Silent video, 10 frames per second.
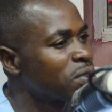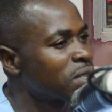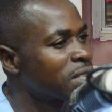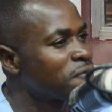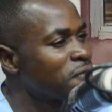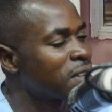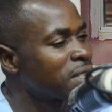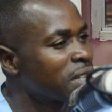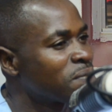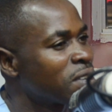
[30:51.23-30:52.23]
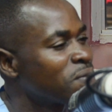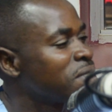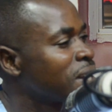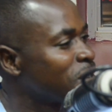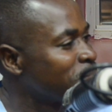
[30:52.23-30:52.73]
yourself as someone who
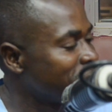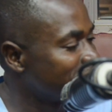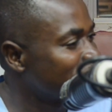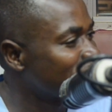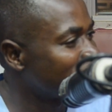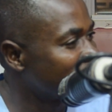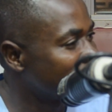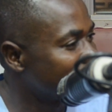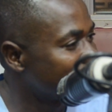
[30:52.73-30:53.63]
is alone in this world,